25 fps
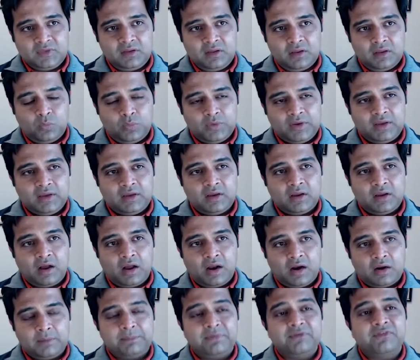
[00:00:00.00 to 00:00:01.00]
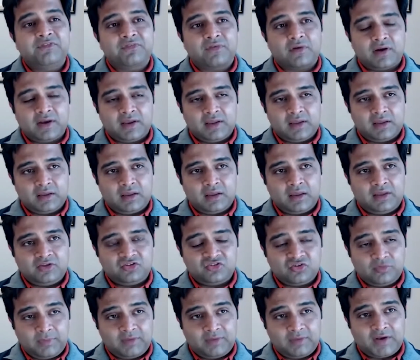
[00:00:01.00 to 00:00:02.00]
we are preferring
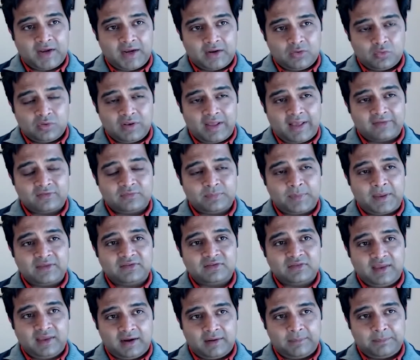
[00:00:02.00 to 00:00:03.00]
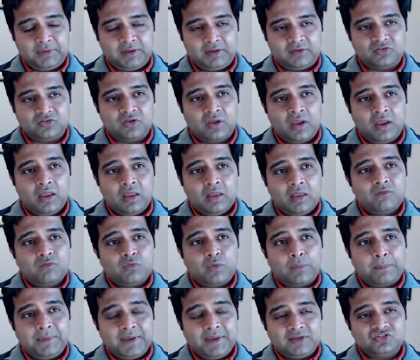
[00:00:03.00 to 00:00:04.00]
HMA venetoclax-based therapies
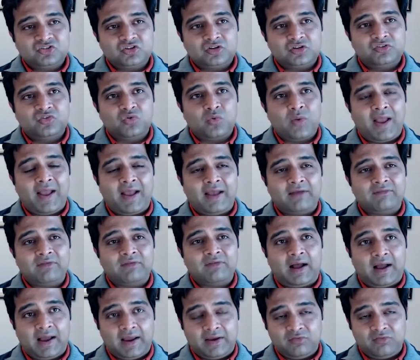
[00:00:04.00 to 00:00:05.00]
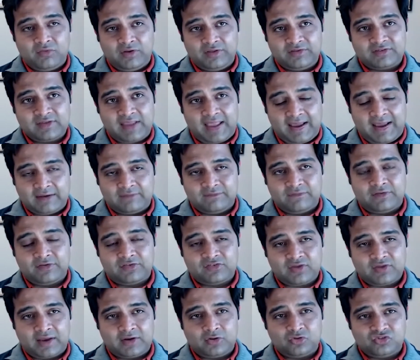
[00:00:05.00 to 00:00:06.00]
for patients who have high-risk
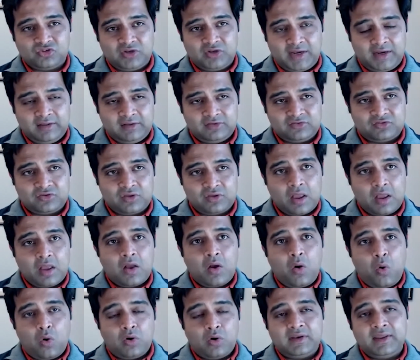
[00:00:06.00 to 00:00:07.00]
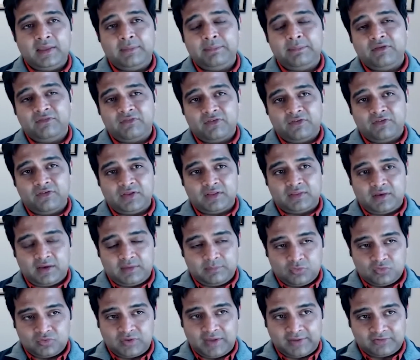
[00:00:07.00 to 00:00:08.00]
adverse cytogenetics or TP53
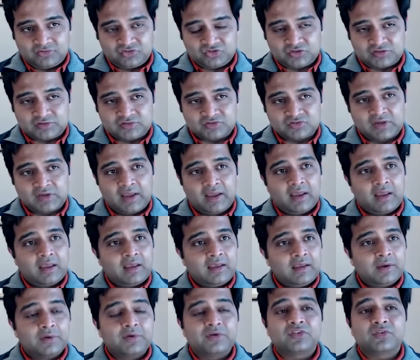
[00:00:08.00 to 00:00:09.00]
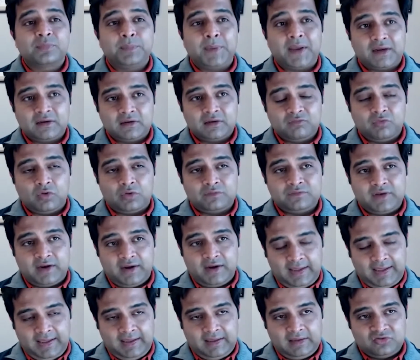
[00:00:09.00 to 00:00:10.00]
mutations, irrespective of their
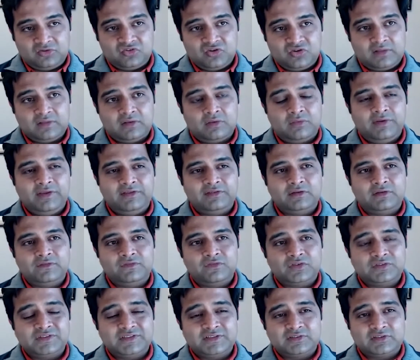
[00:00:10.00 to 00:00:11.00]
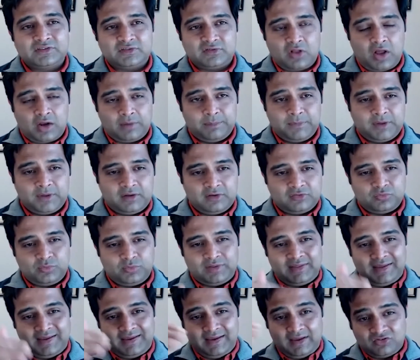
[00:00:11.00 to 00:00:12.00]
age. And the reason for this is not because we
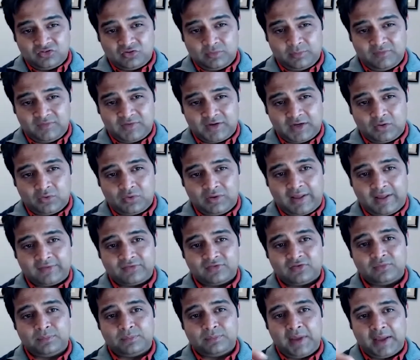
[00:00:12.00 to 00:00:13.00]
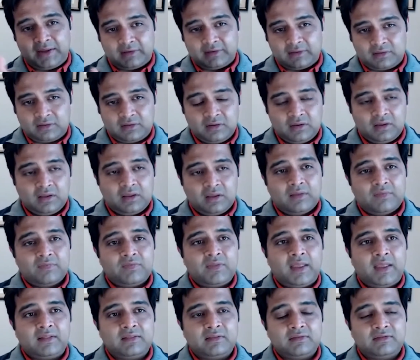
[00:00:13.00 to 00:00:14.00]
think HMA venetoclax is better
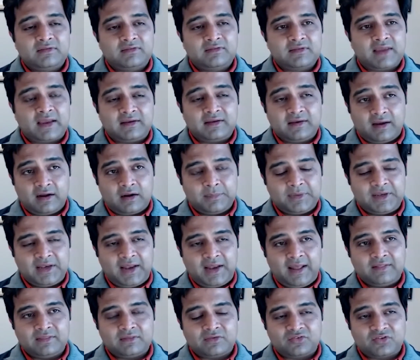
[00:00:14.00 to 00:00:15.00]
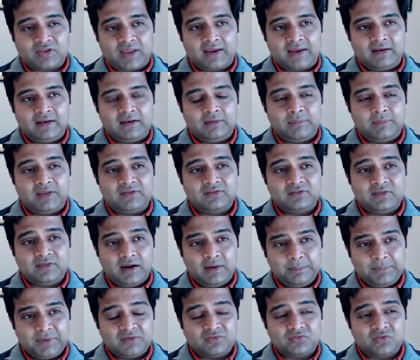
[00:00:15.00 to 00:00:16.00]
than cytarabine, anthracycline-based
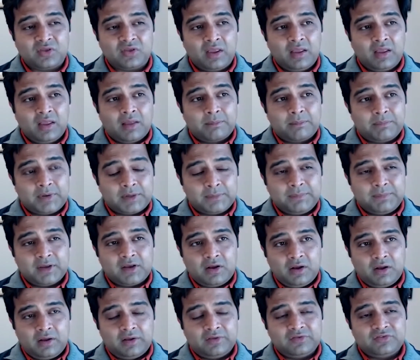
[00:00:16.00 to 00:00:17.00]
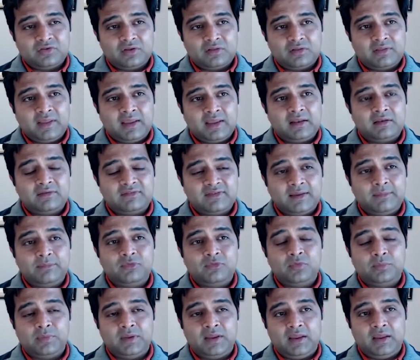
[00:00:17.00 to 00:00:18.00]
therapies, but because they seem
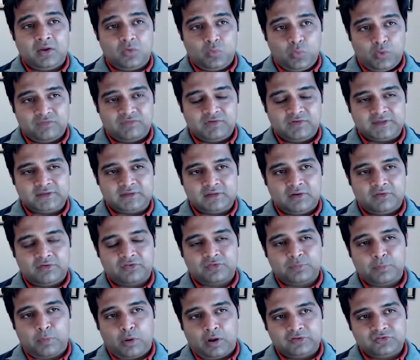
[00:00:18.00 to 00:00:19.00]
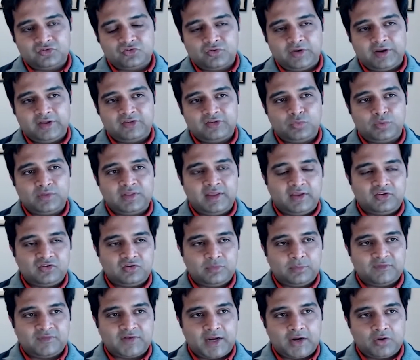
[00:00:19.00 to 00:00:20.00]
to be equivalent. The response rates with
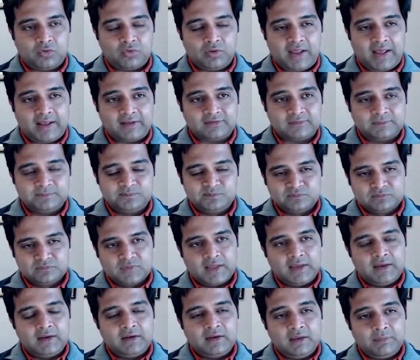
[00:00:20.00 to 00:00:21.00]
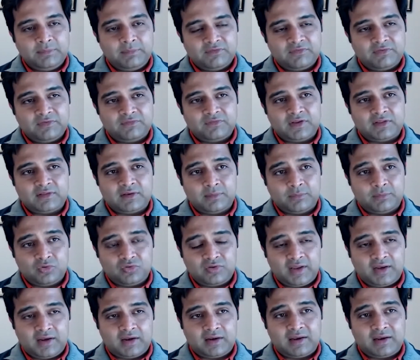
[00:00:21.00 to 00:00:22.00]
HMA venetoclax in TP53
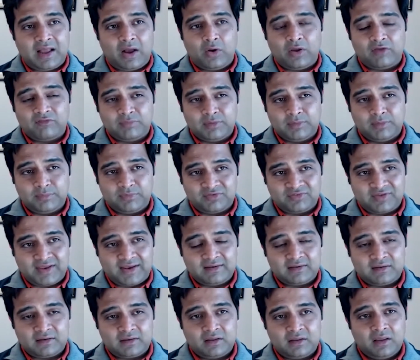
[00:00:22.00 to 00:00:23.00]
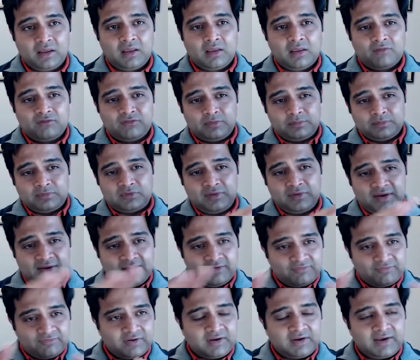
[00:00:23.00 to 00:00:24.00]
mutated now have been presented from 3
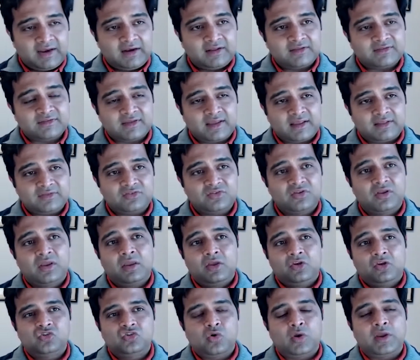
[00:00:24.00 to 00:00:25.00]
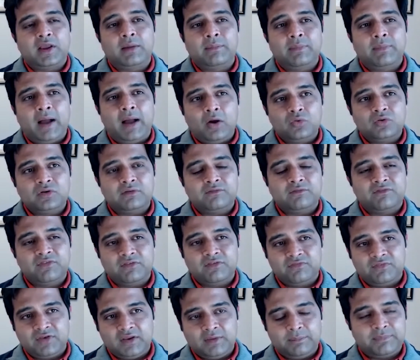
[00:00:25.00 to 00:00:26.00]
different data sets showing about
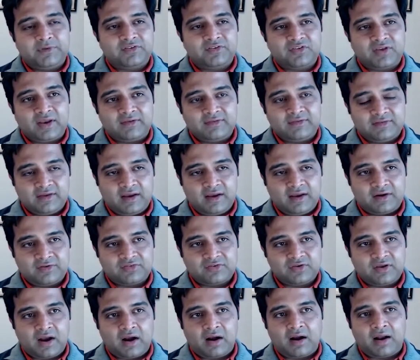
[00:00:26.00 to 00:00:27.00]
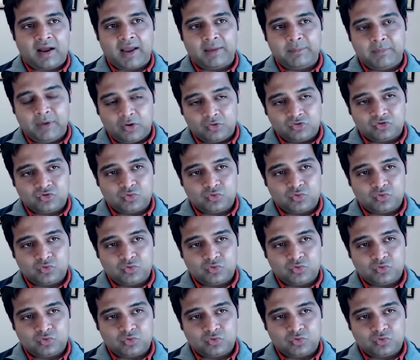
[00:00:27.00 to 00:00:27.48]
50% CR/CRi, about